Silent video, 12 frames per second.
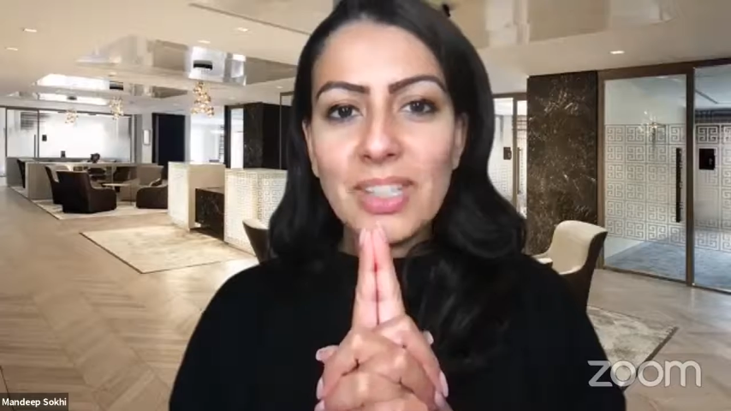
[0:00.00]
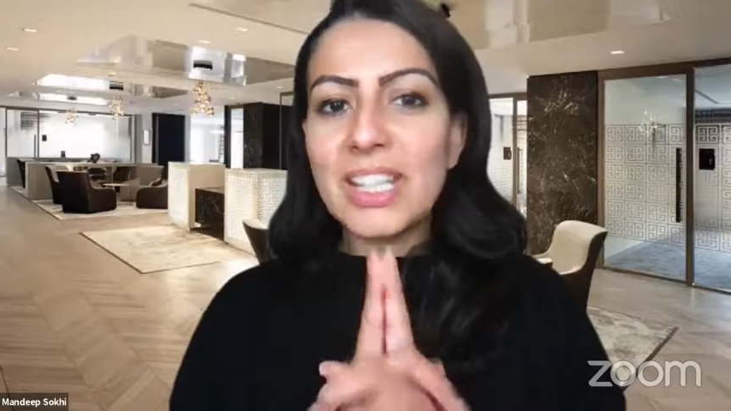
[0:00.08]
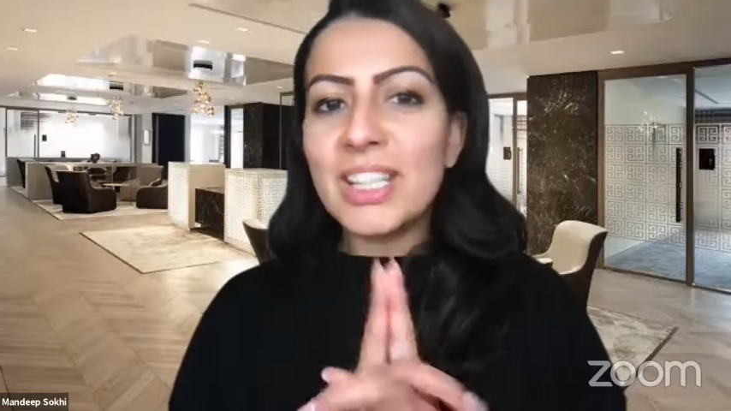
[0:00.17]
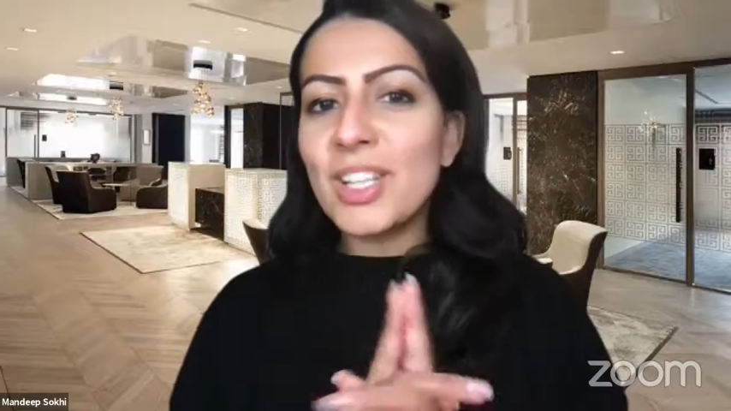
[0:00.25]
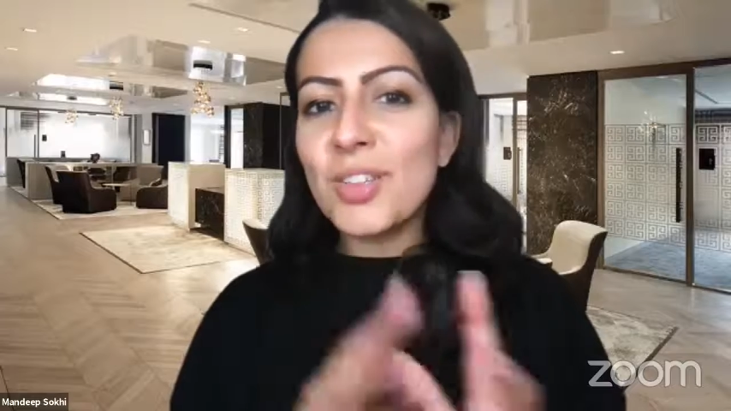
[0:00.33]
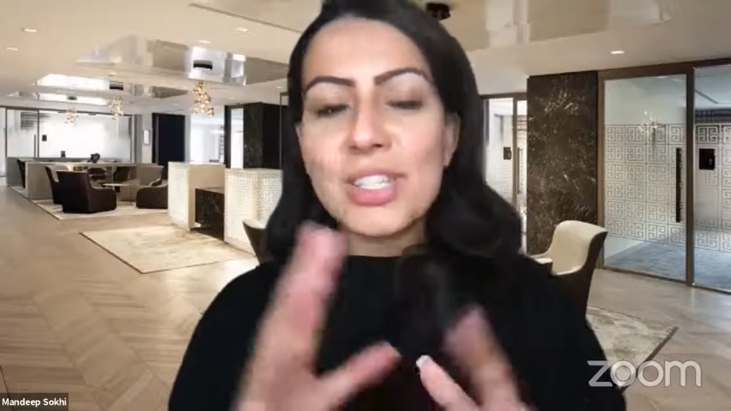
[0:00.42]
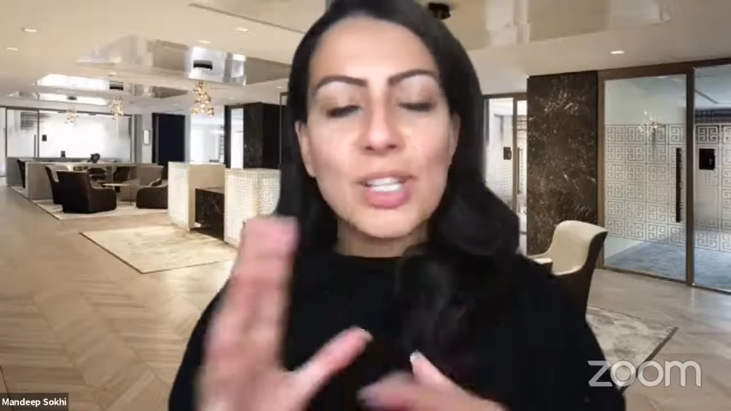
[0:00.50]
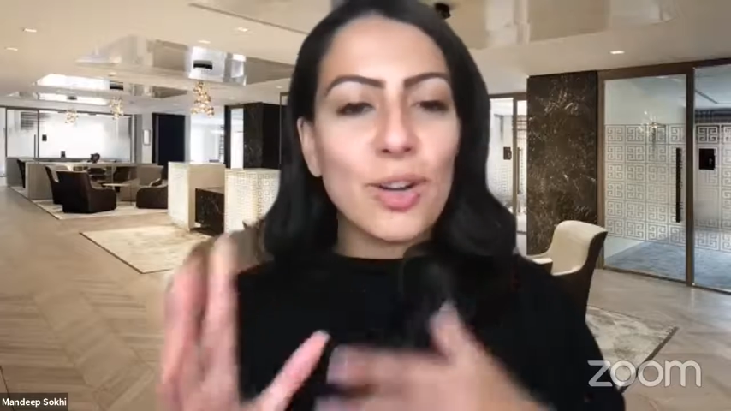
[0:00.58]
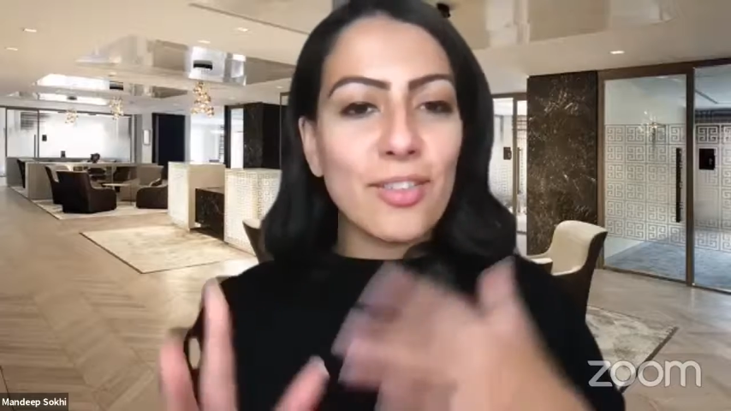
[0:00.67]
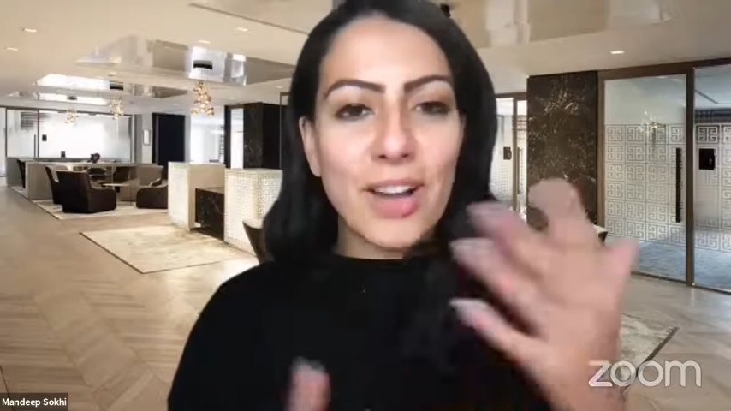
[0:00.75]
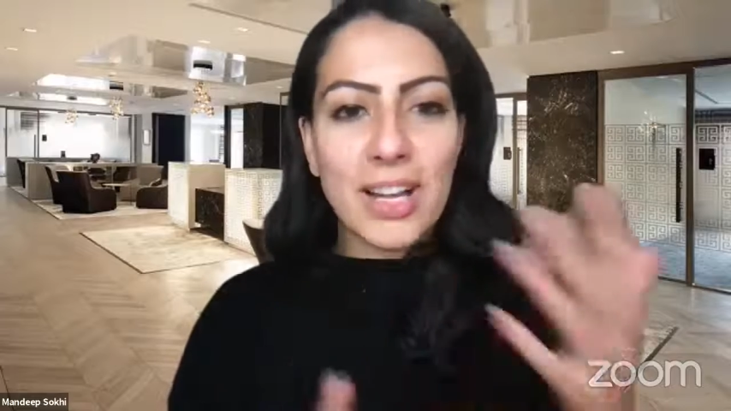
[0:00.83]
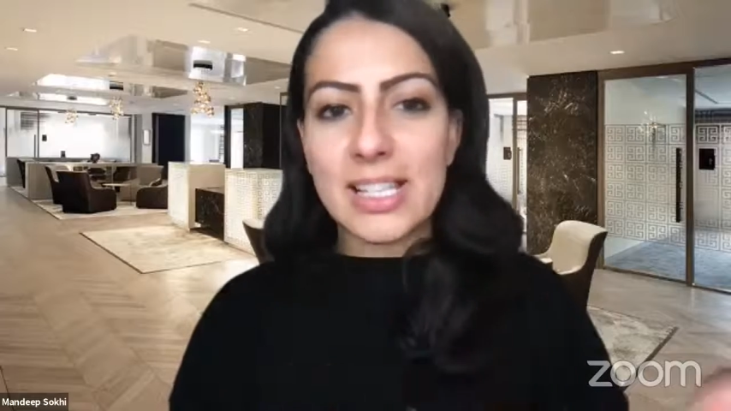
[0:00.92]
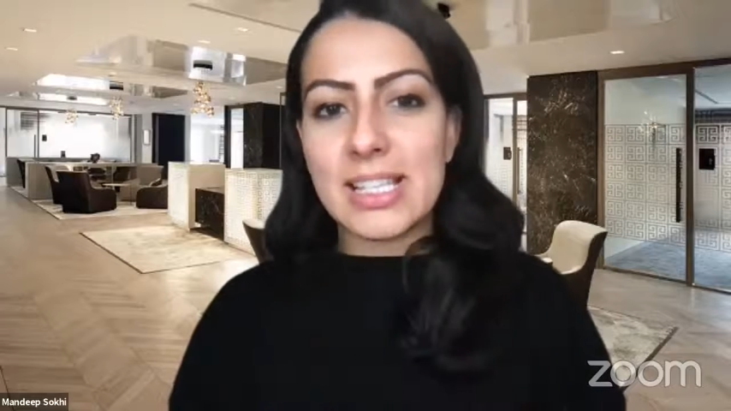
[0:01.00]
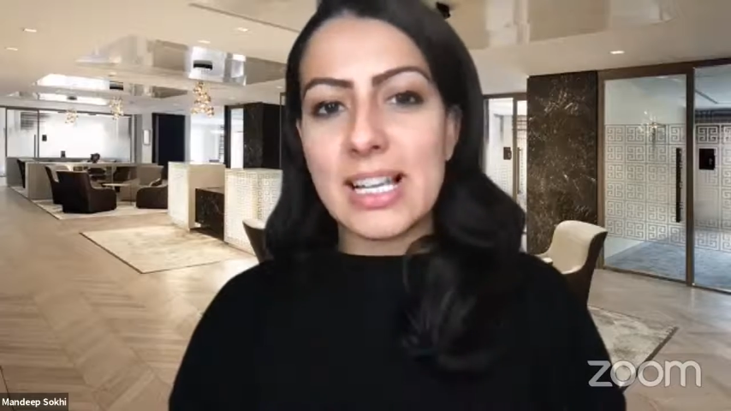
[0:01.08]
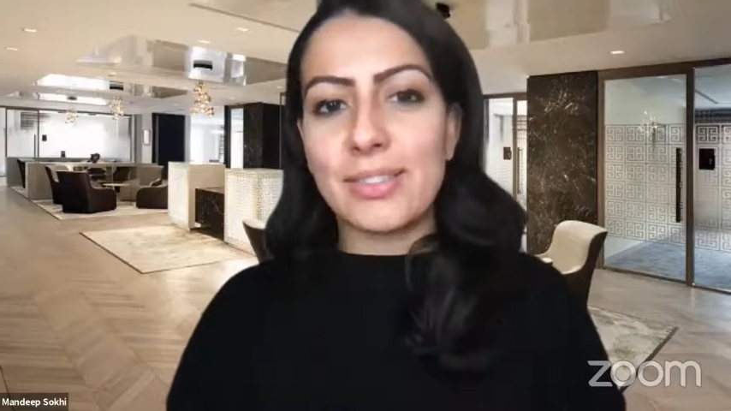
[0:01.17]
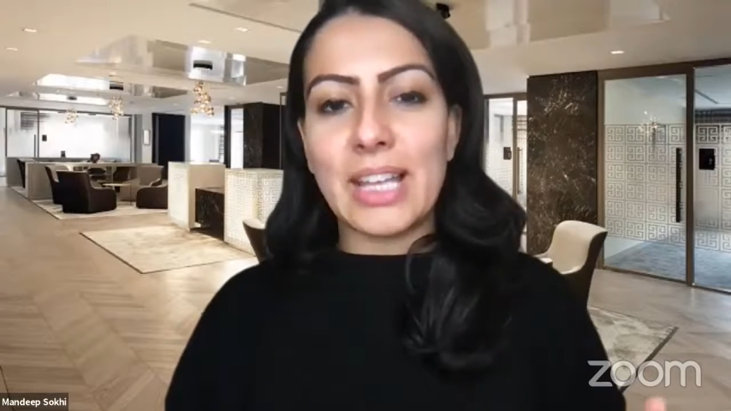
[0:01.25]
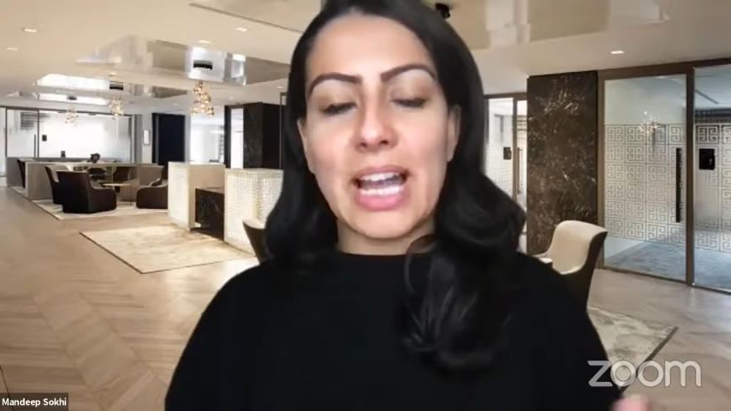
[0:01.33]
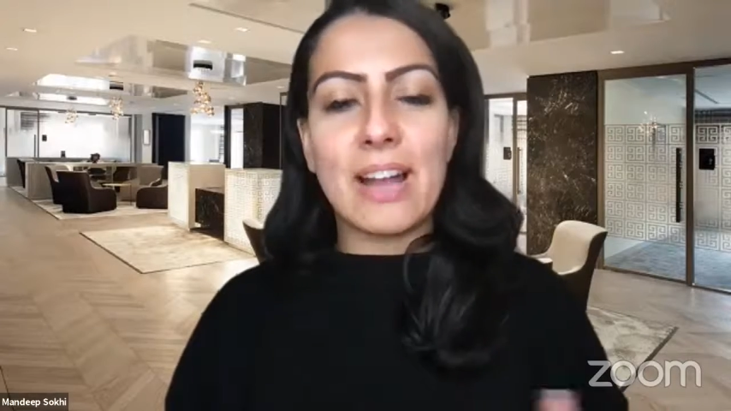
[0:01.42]
I know there's a lot of factors
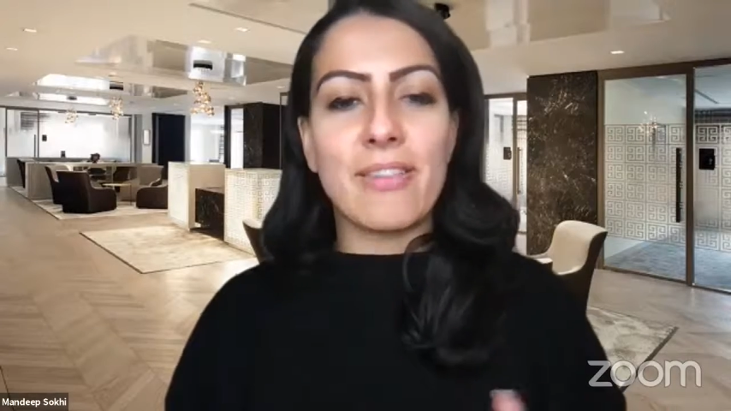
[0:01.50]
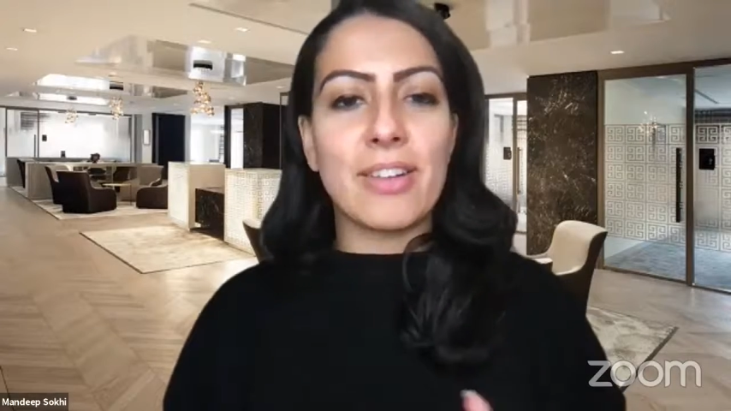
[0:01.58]
out there.